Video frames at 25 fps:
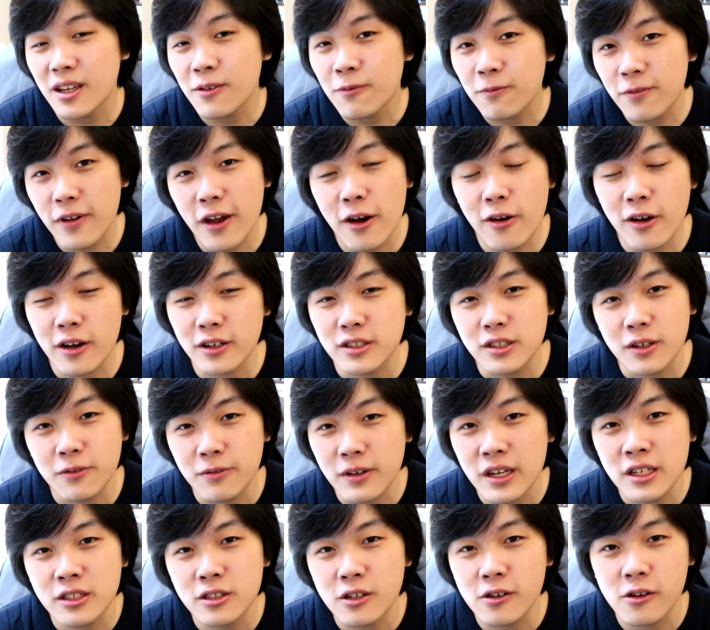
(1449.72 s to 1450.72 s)
inferior to
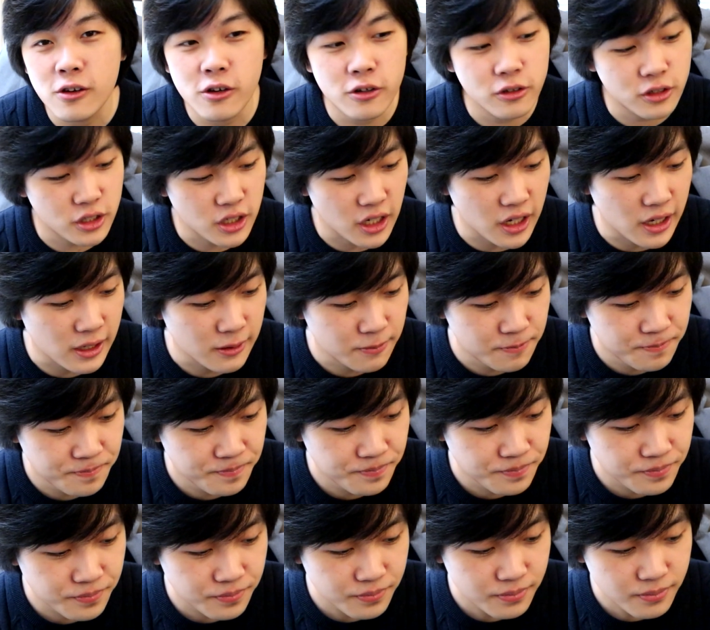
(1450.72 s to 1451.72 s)
V2 Lucci.
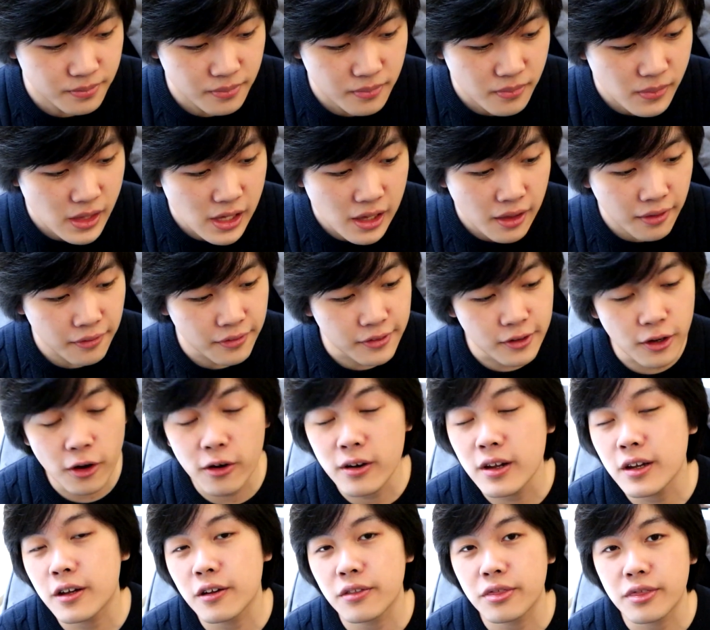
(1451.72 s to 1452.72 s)
The
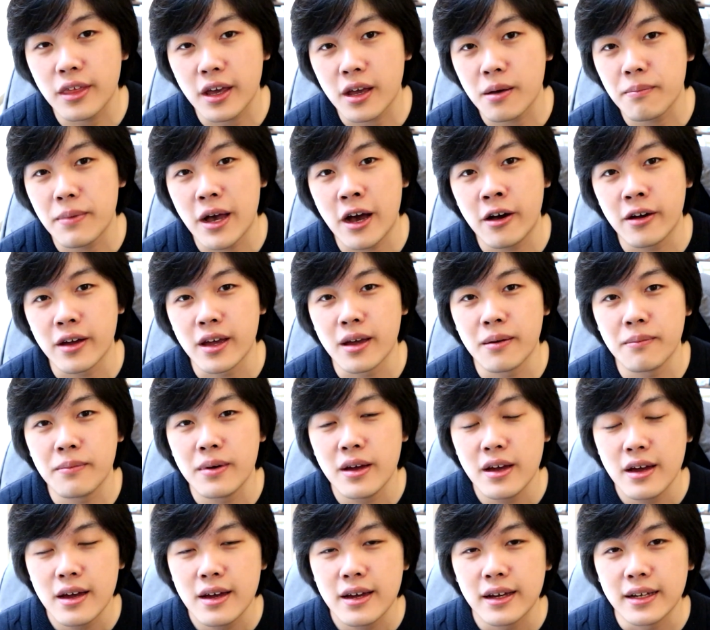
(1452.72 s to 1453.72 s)
only good thing about him
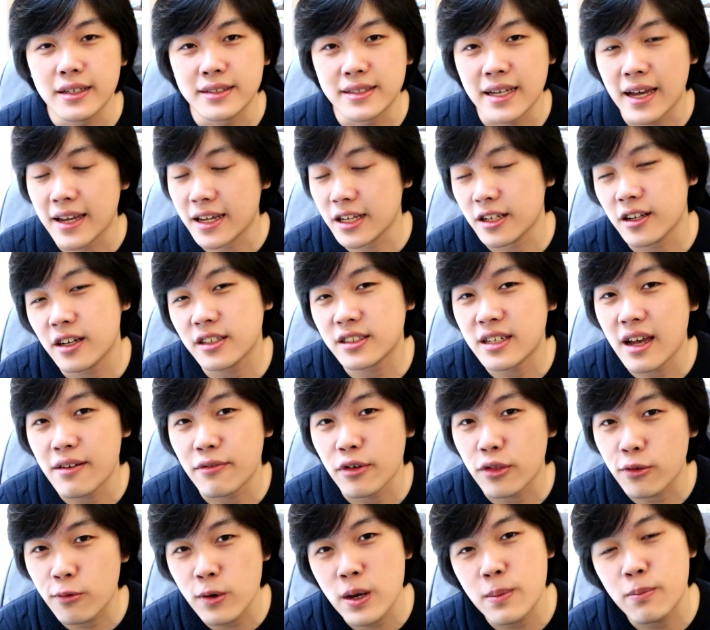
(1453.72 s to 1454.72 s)
is that he does
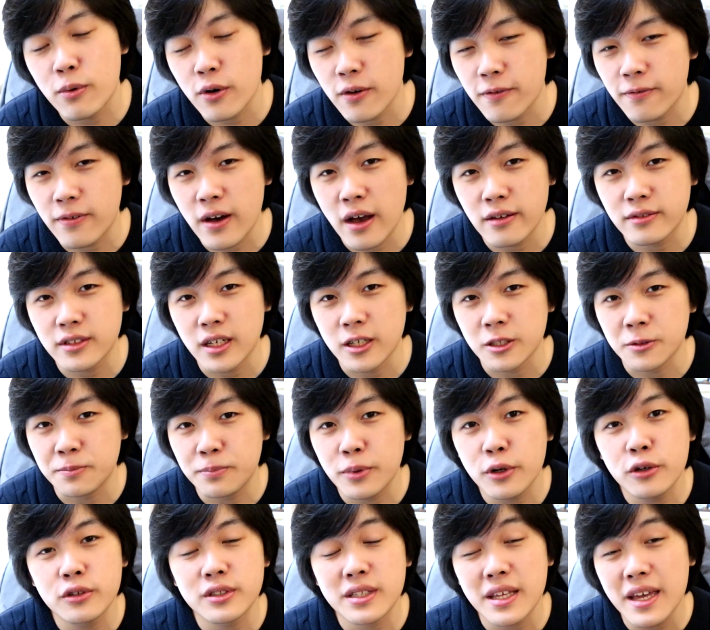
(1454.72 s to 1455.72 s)
have a 3.5 times
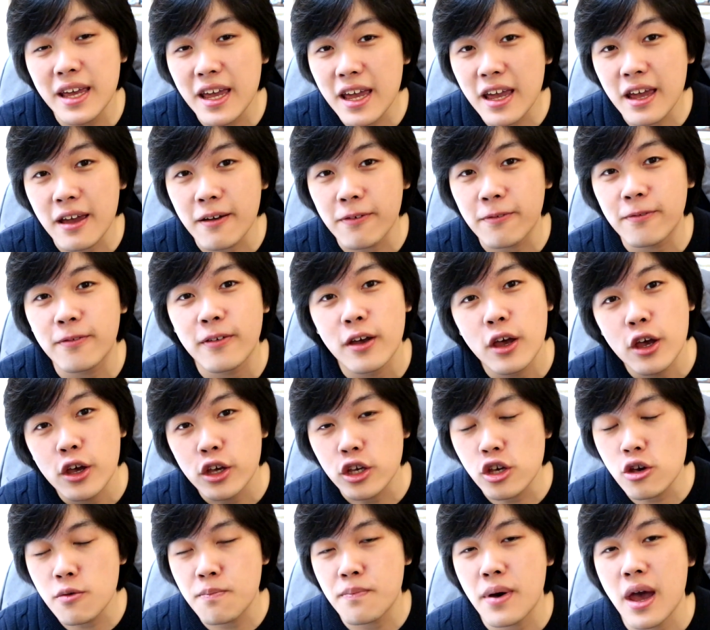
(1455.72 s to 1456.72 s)
boost if
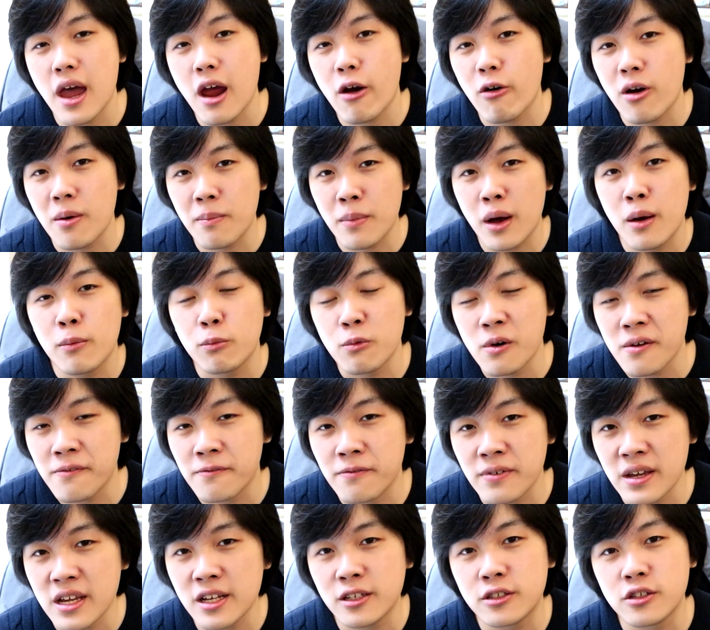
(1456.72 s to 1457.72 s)
you pair him up
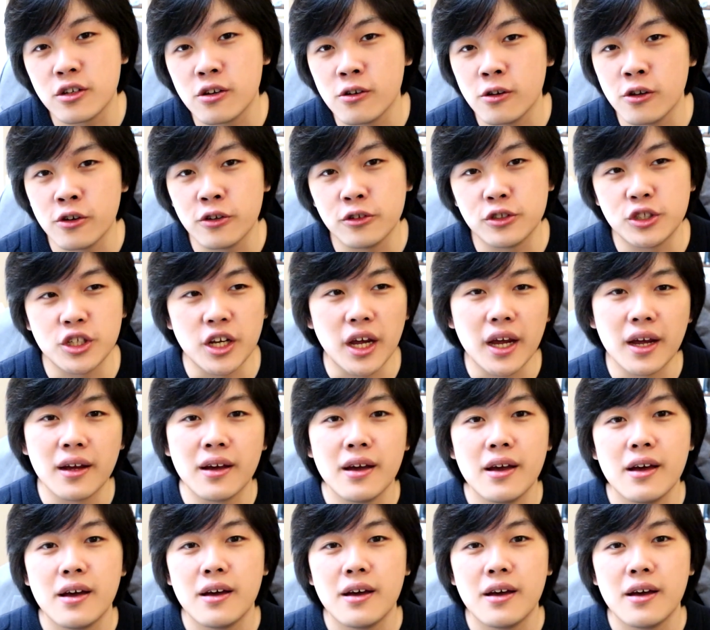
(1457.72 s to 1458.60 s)
with V2 Lucci.